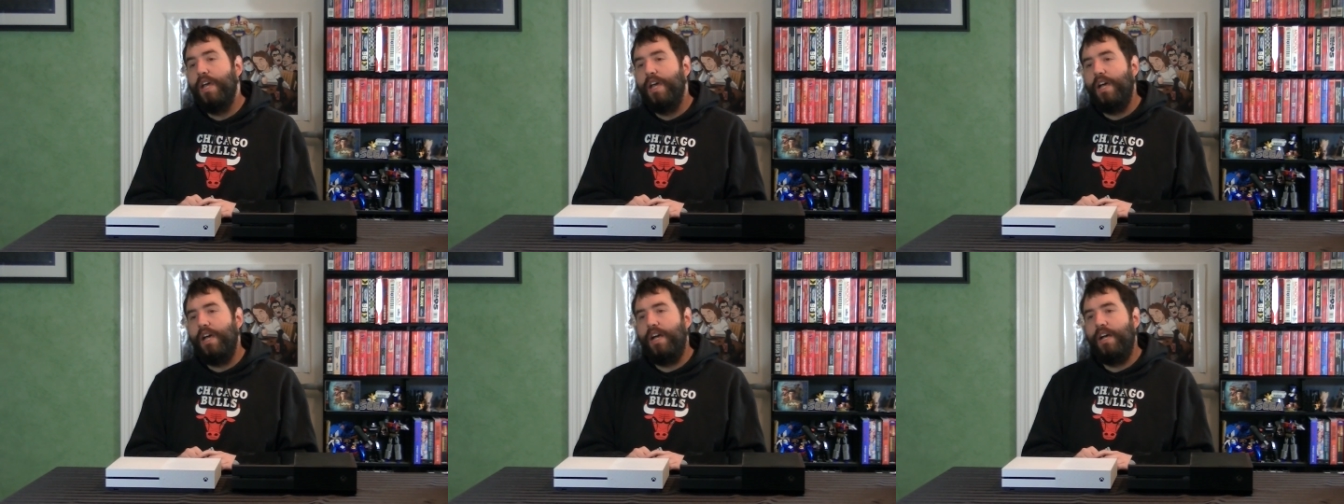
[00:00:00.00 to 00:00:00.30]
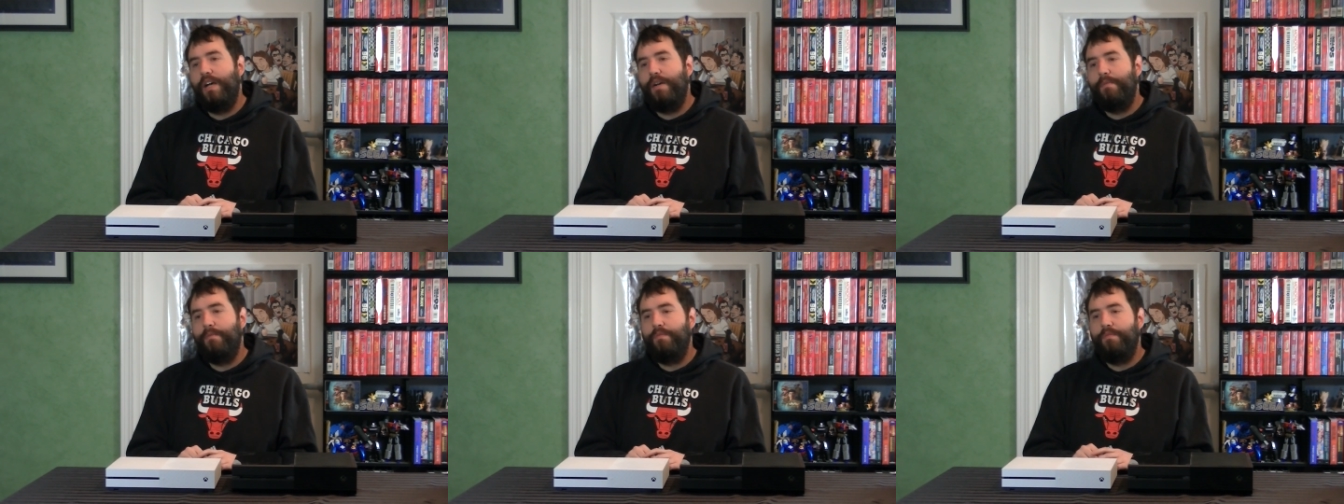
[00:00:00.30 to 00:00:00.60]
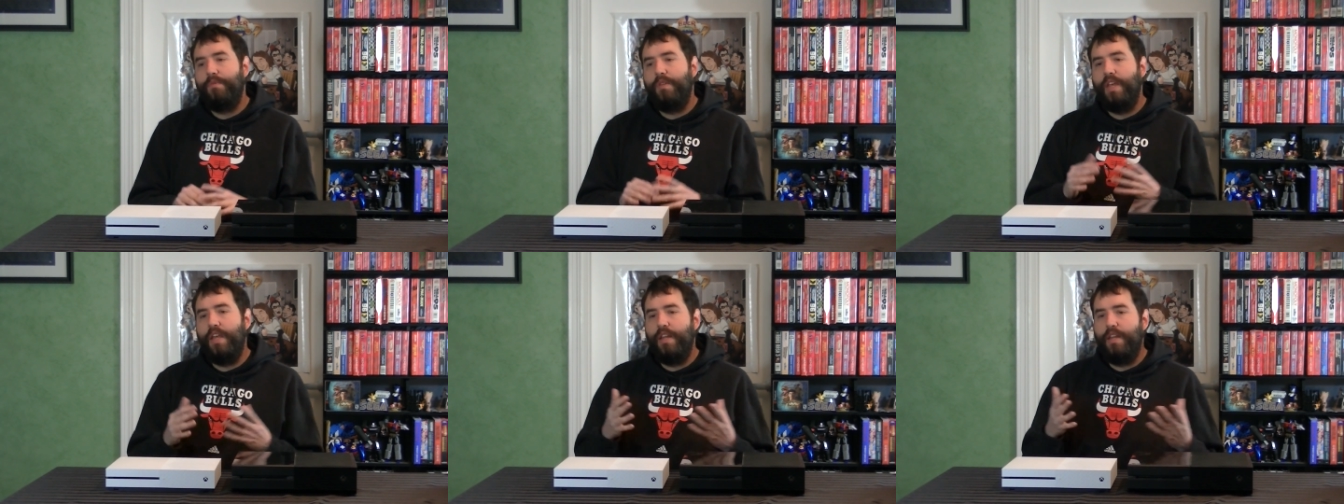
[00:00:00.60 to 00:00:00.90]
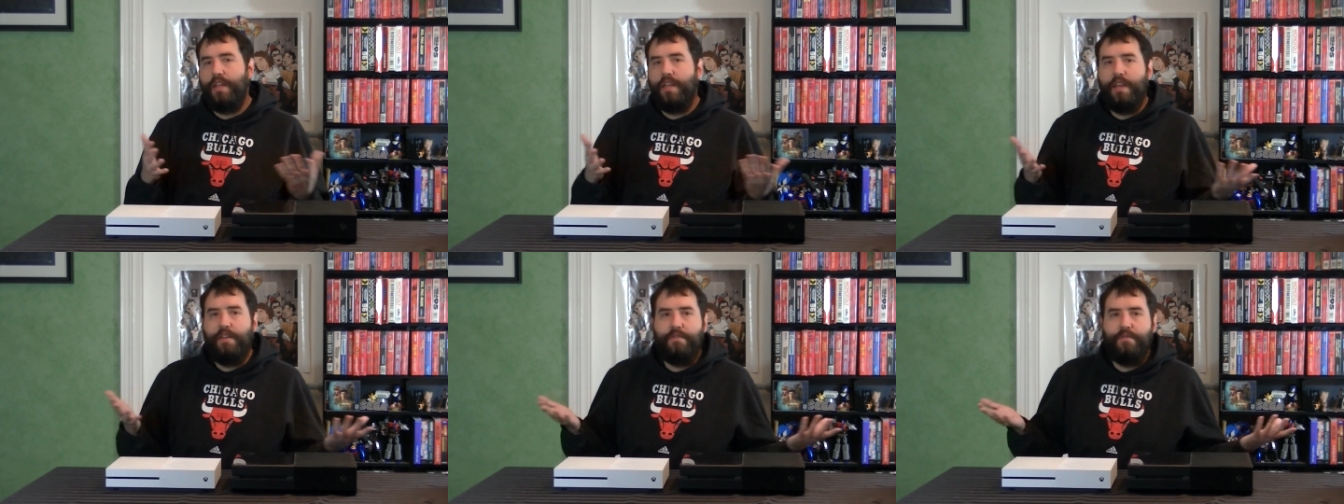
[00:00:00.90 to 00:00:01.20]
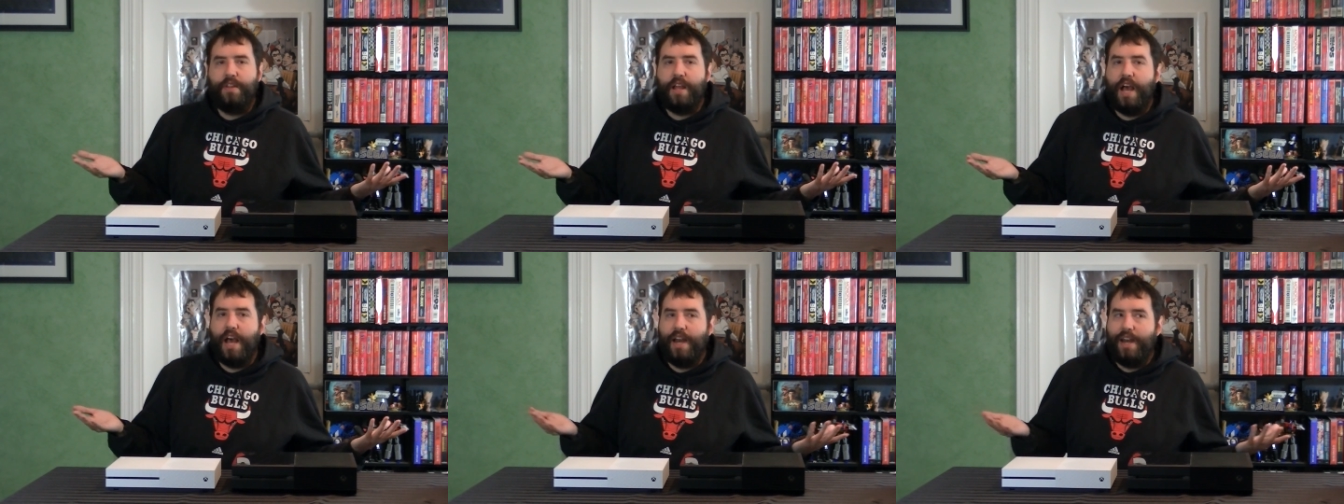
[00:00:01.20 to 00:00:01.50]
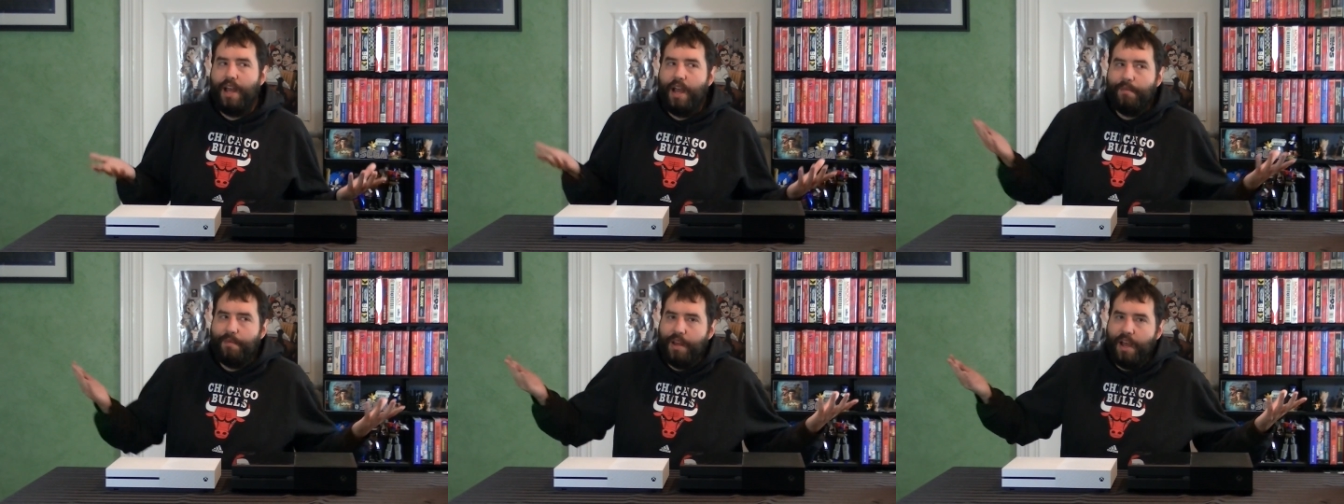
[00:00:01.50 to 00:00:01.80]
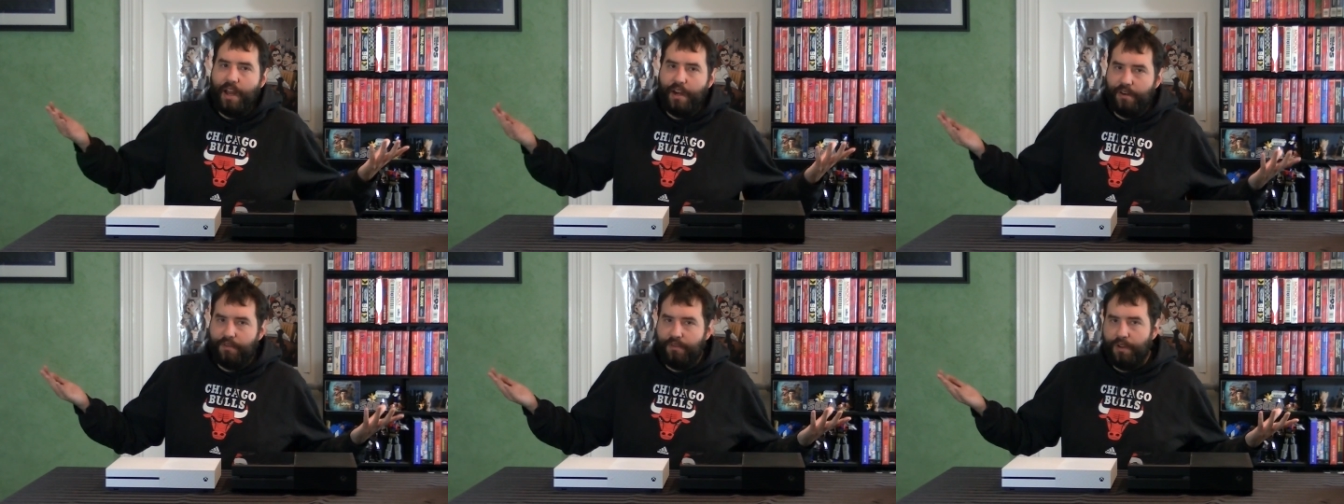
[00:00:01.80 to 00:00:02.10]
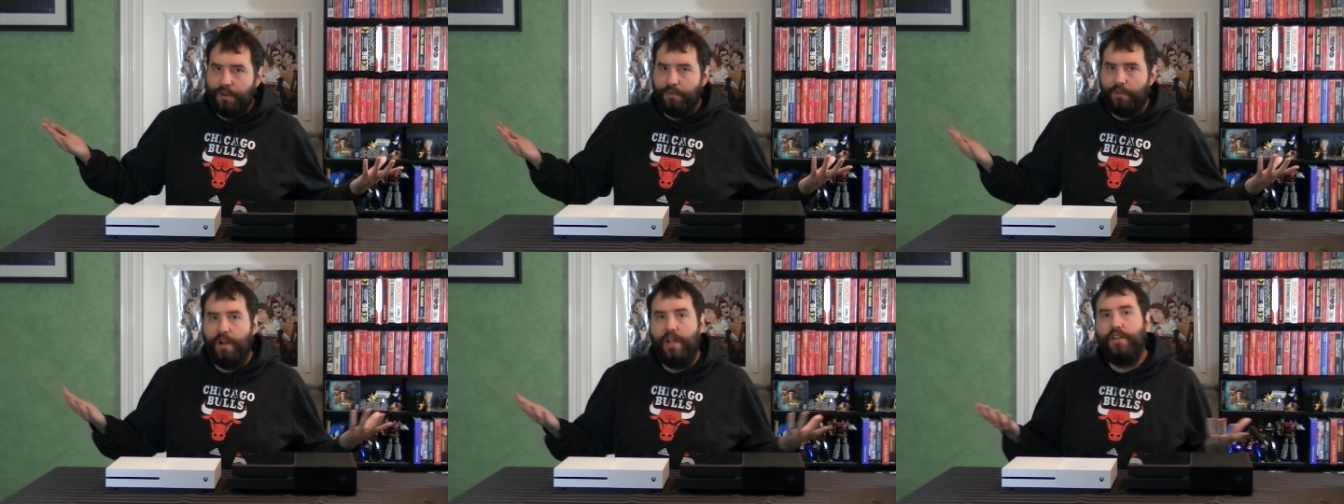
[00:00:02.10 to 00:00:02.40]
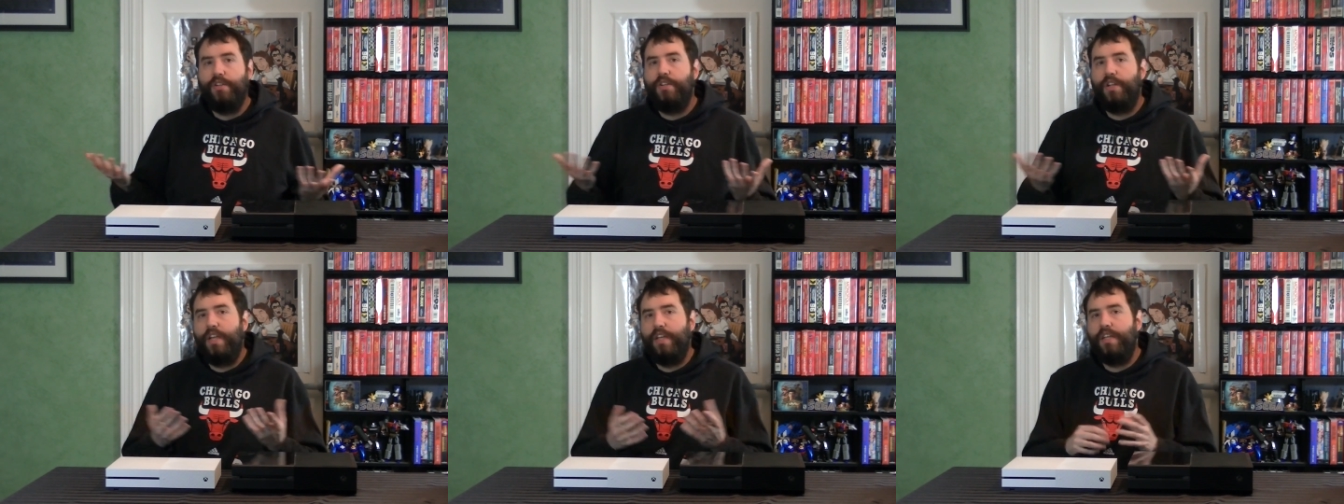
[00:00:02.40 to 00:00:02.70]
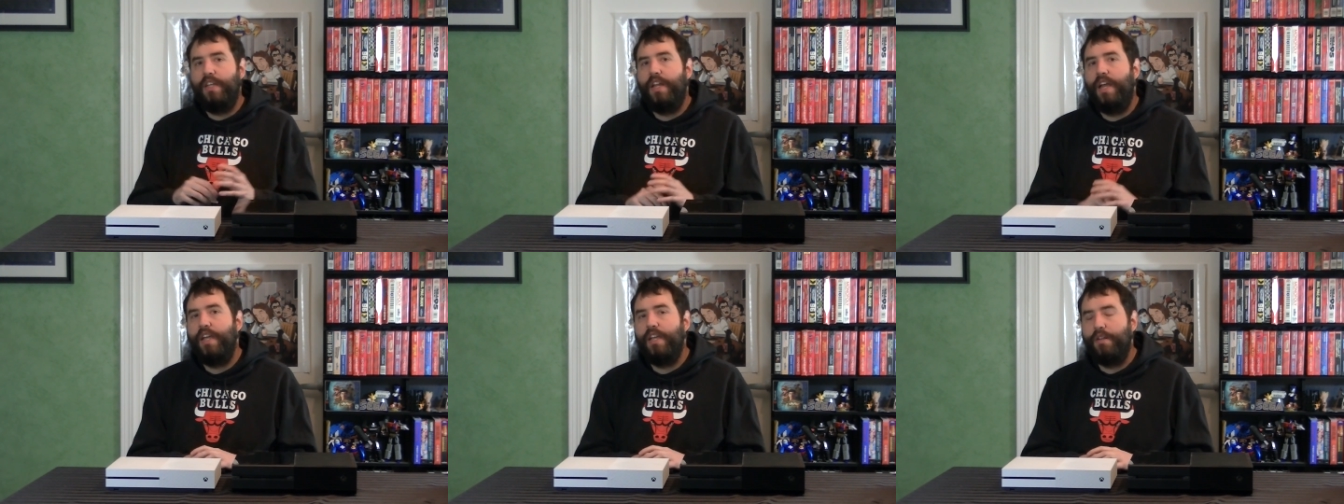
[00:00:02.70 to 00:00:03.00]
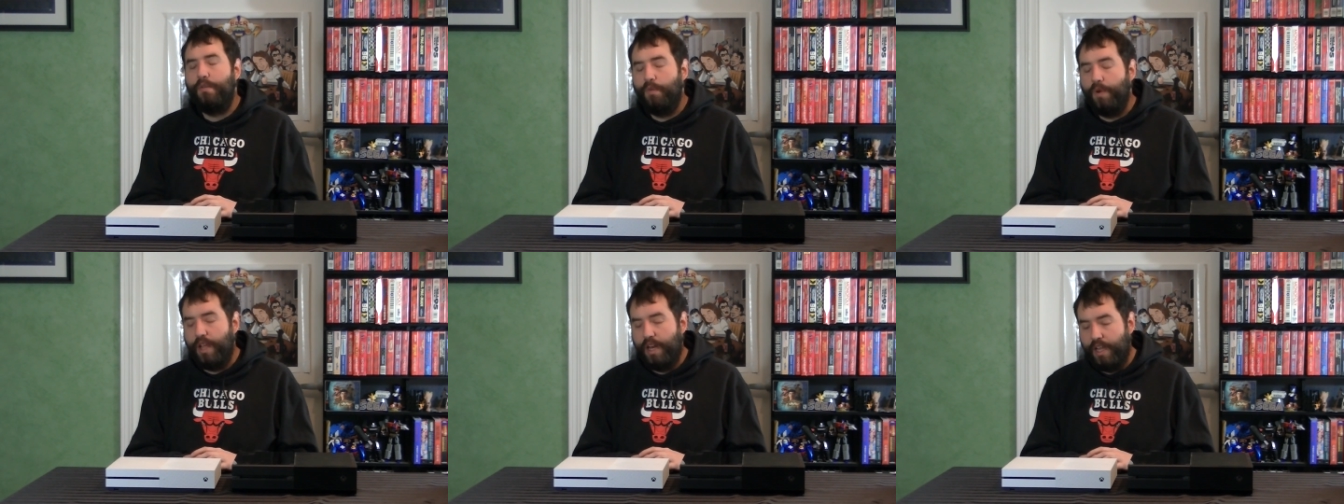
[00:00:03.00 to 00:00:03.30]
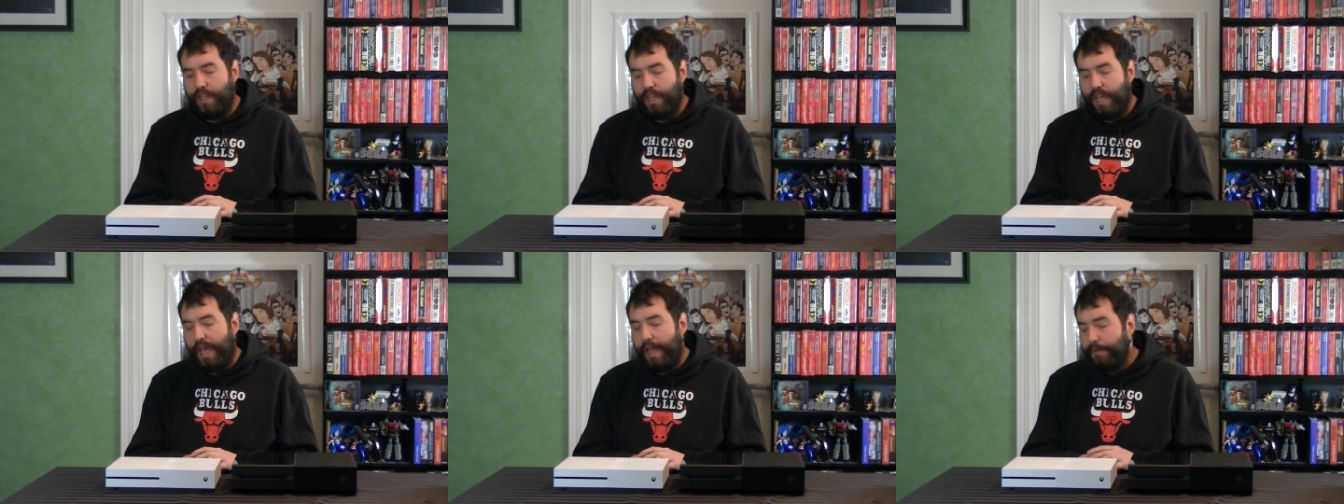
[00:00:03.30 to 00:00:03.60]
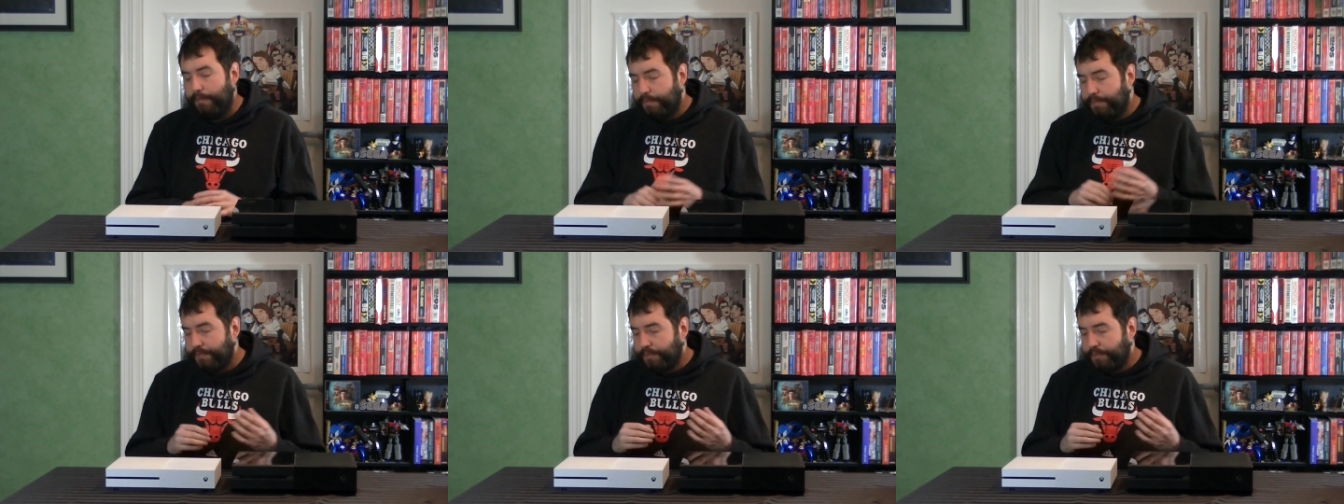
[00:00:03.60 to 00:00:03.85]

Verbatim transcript: and if not, I'm not in a real rush, I can wait on that.